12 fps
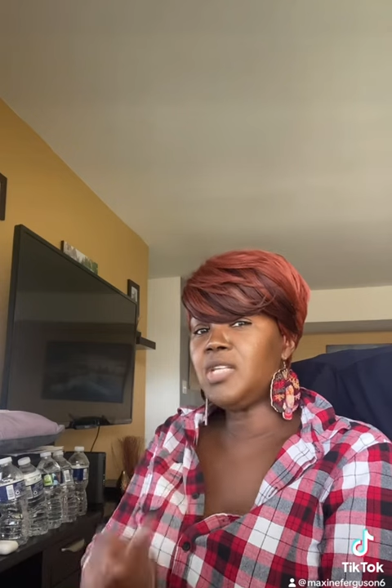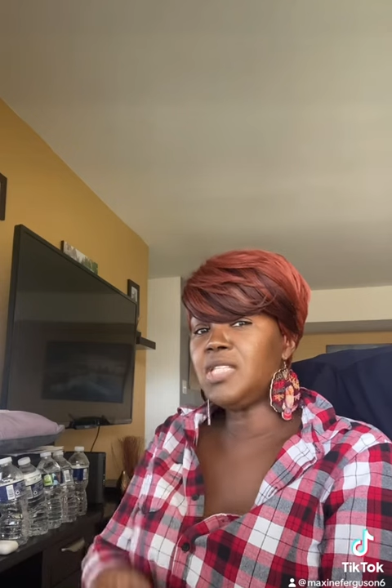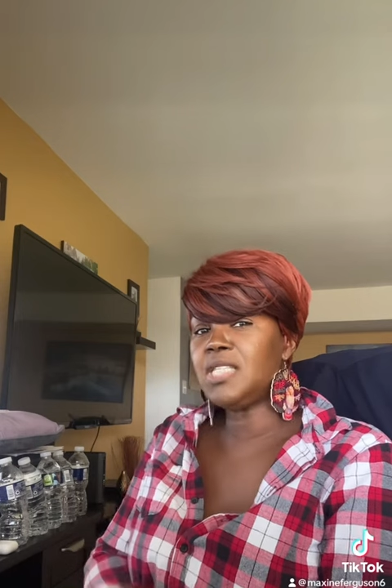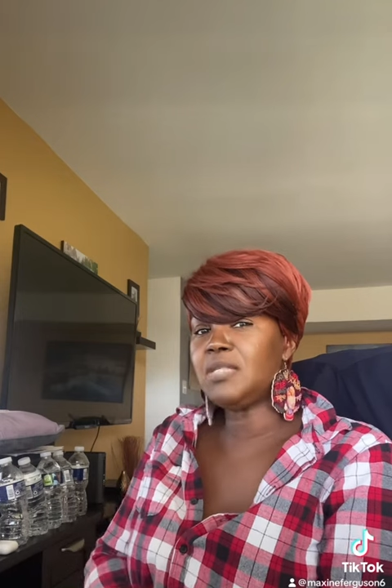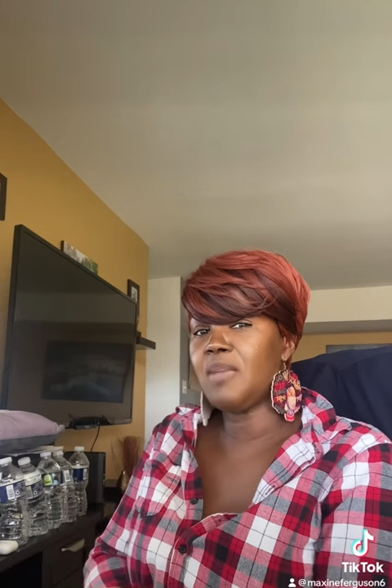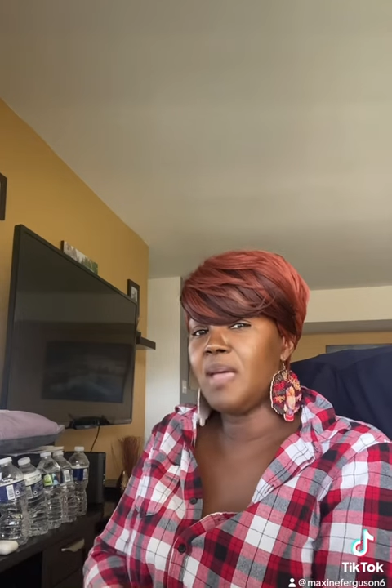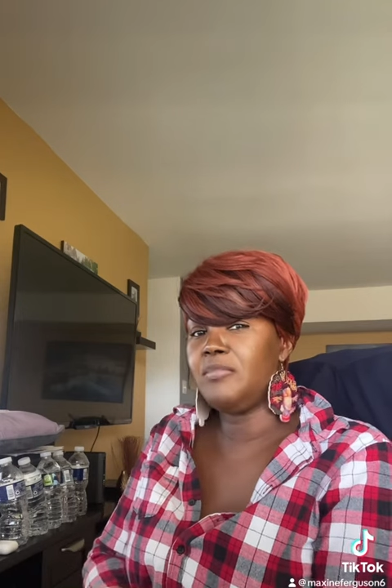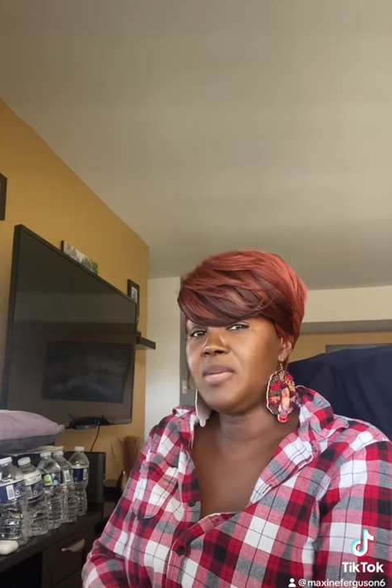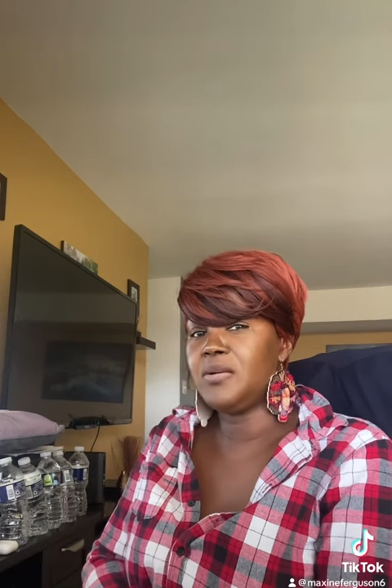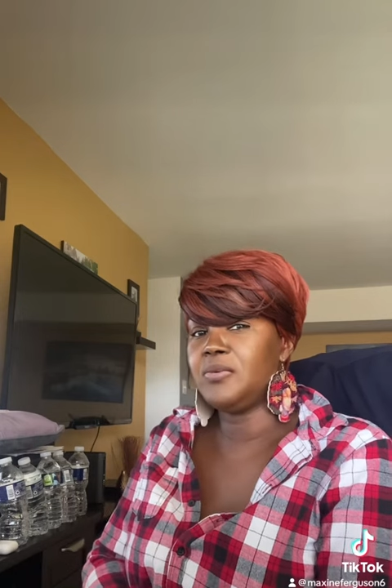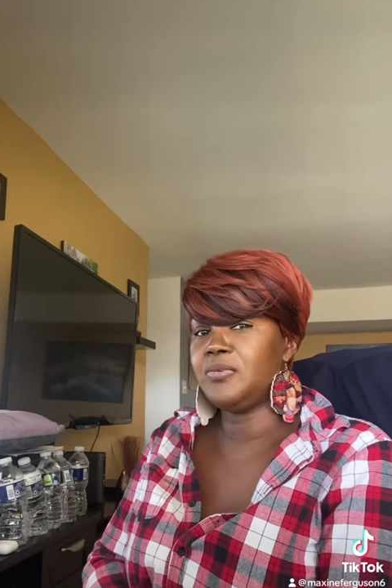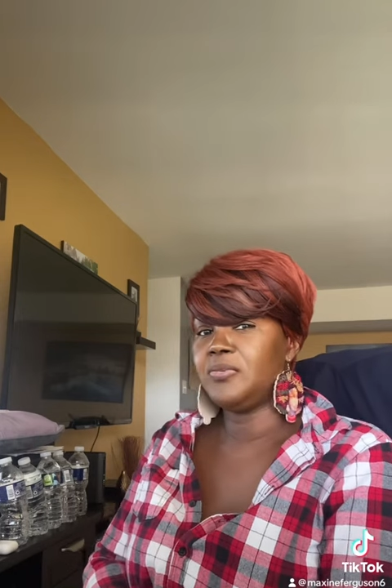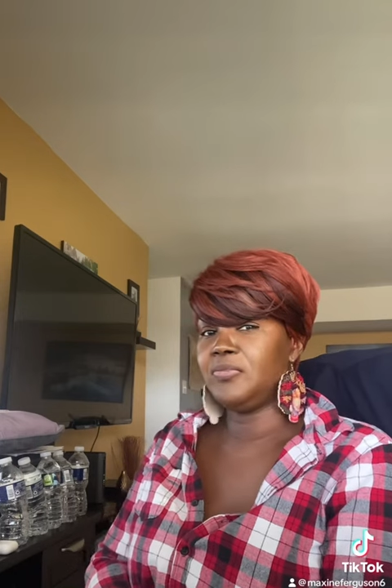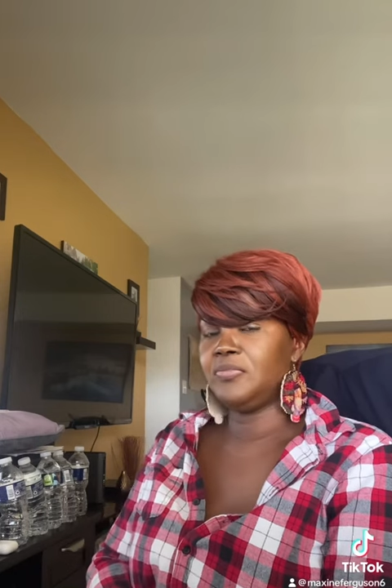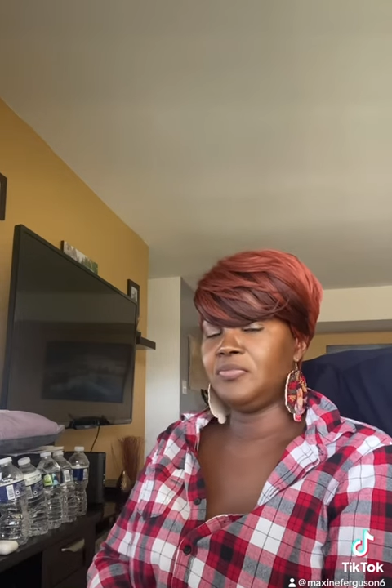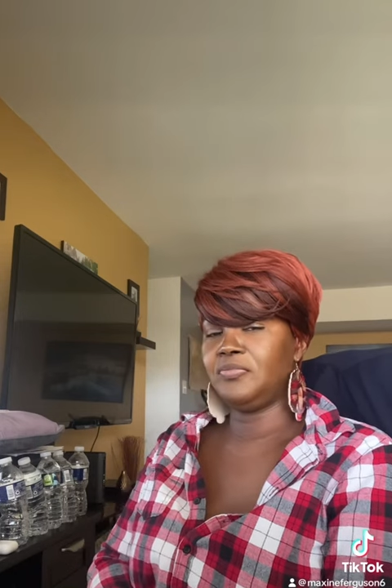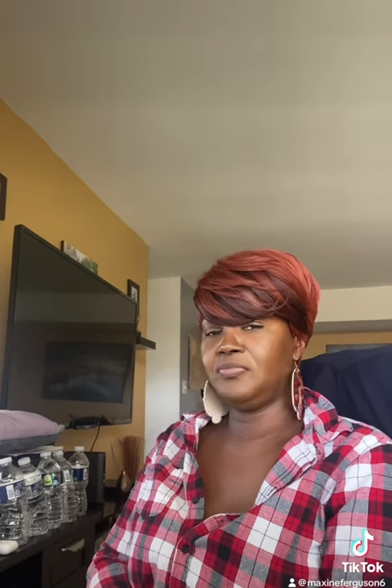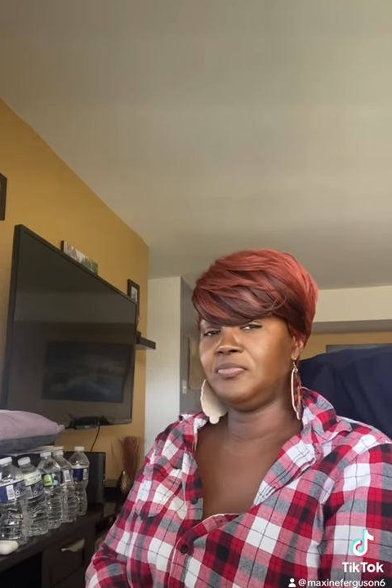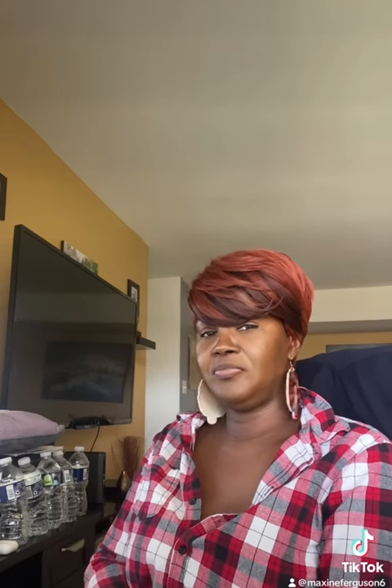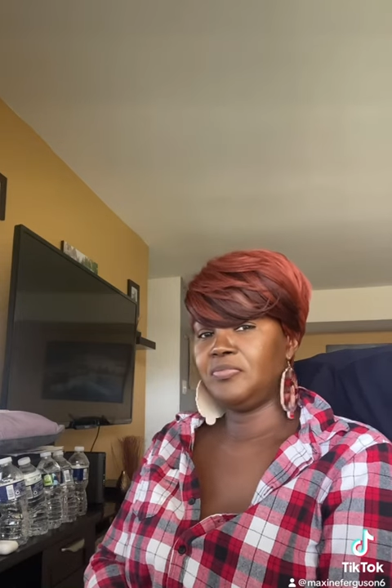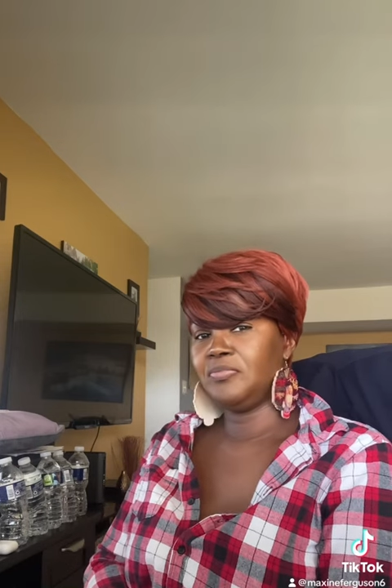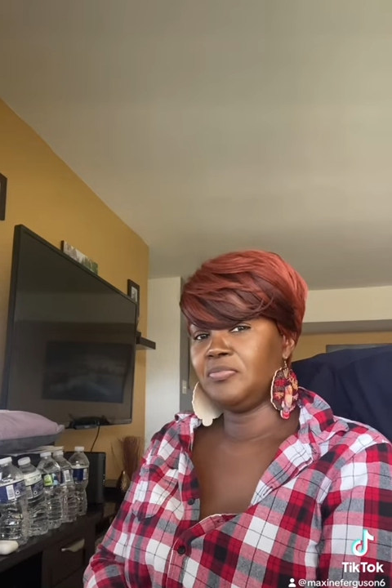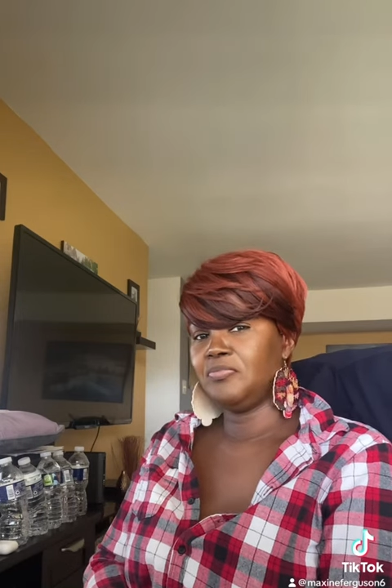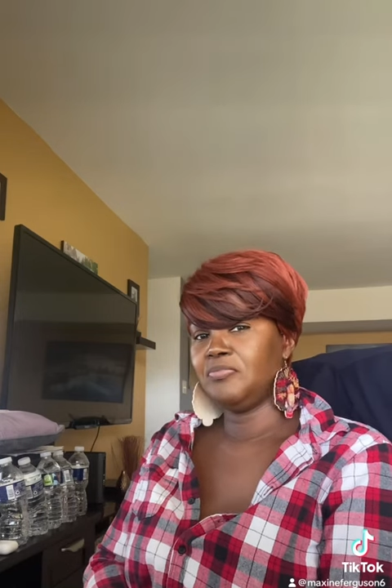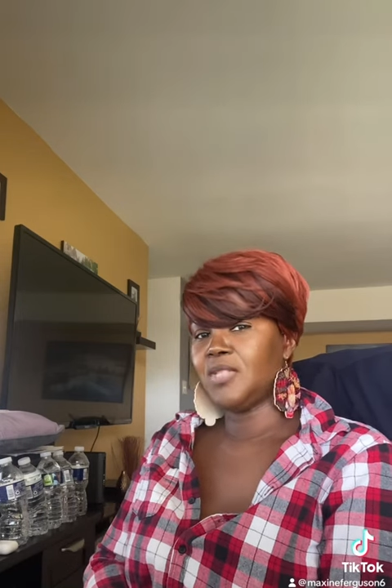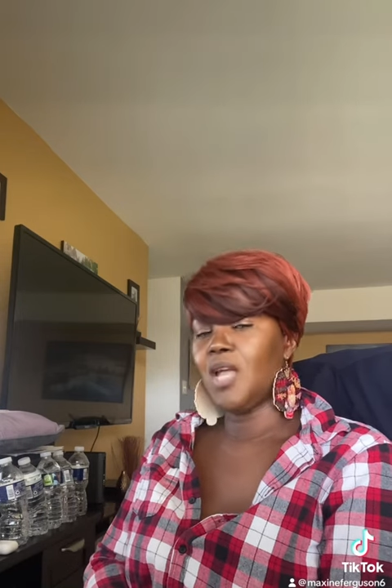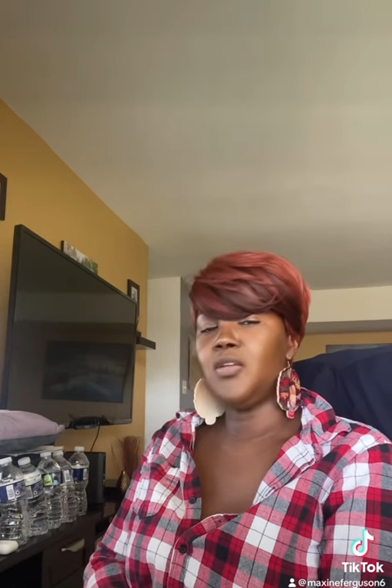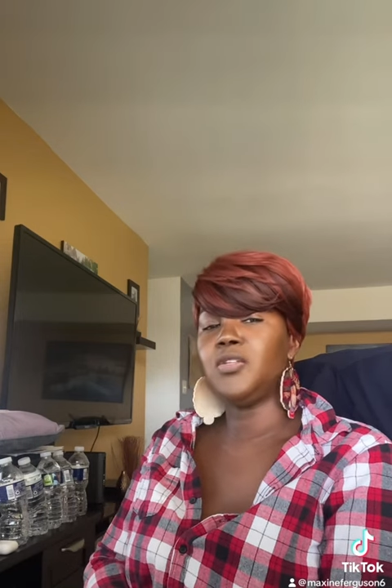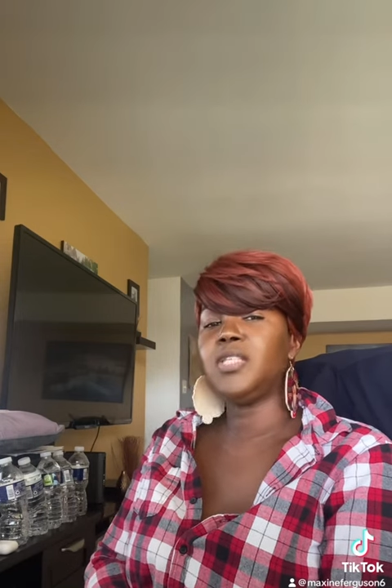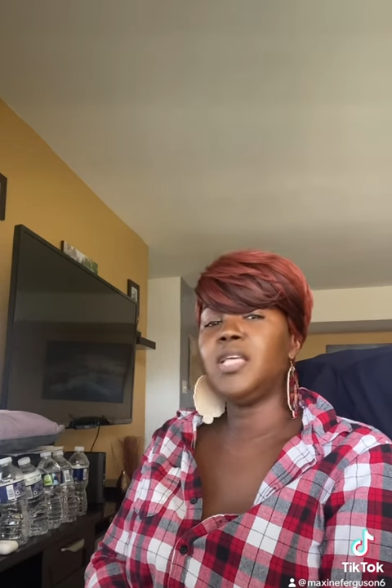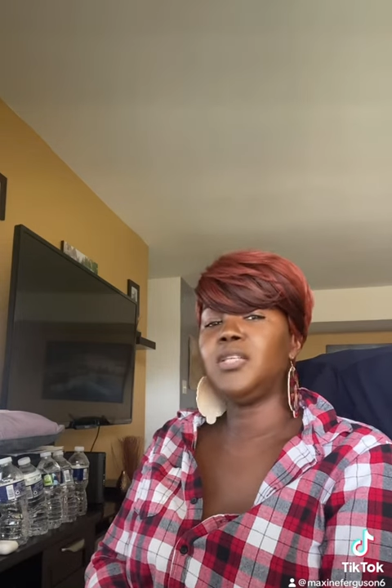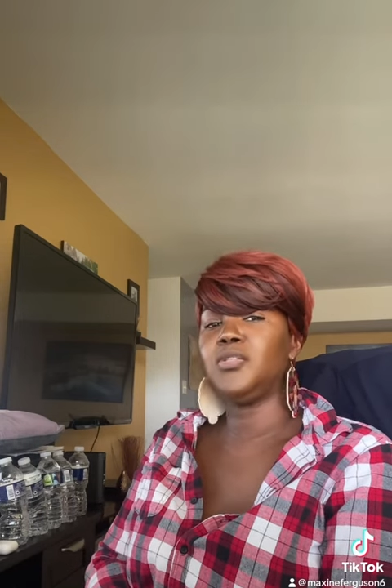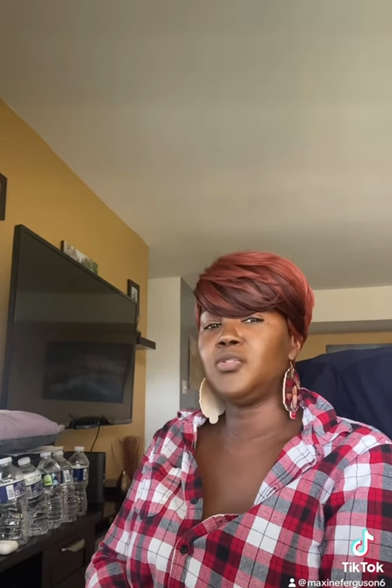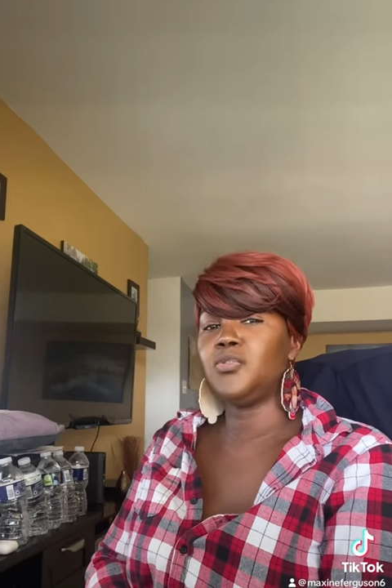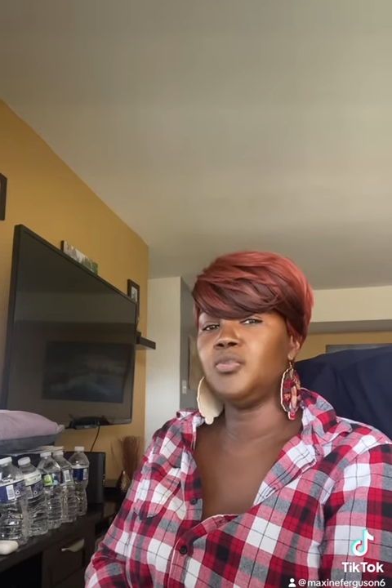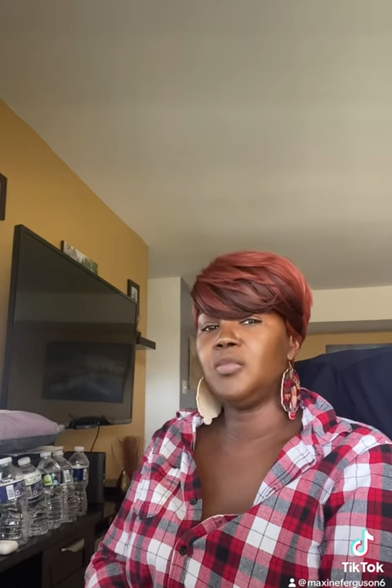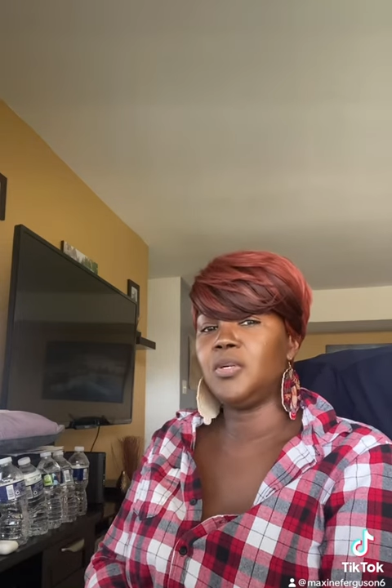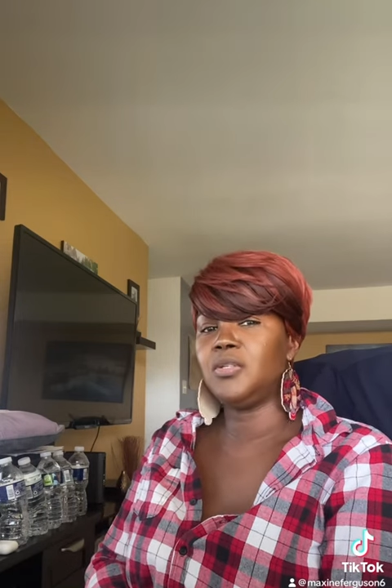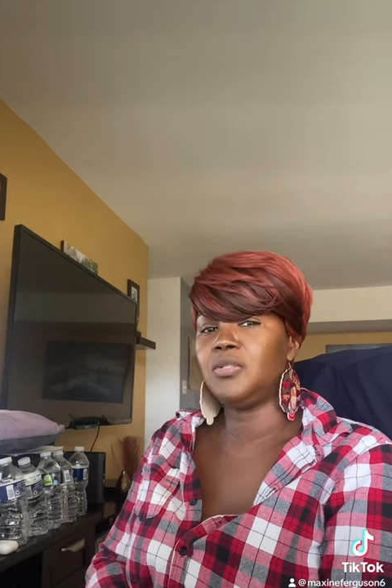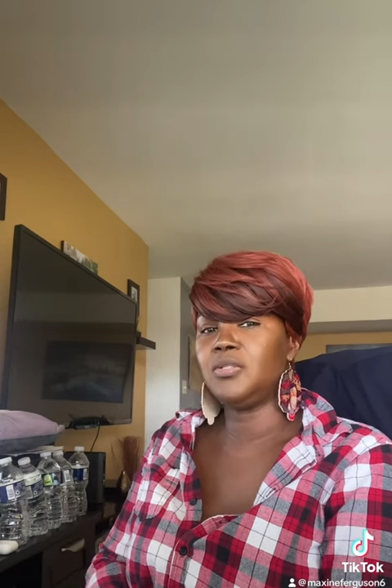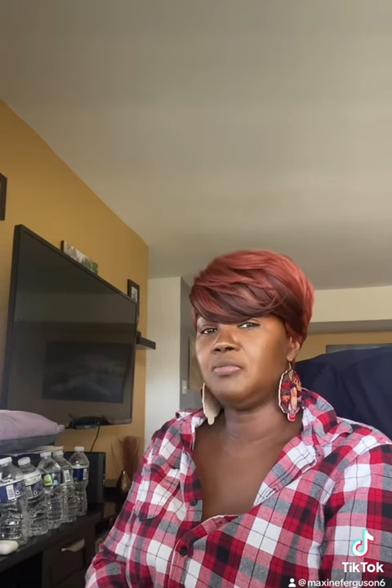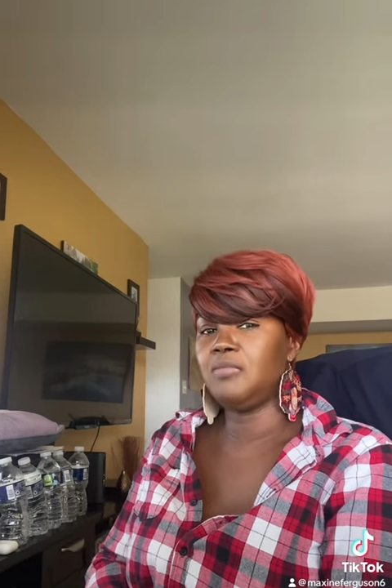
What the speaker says: this my meal, and you're saying it's too much.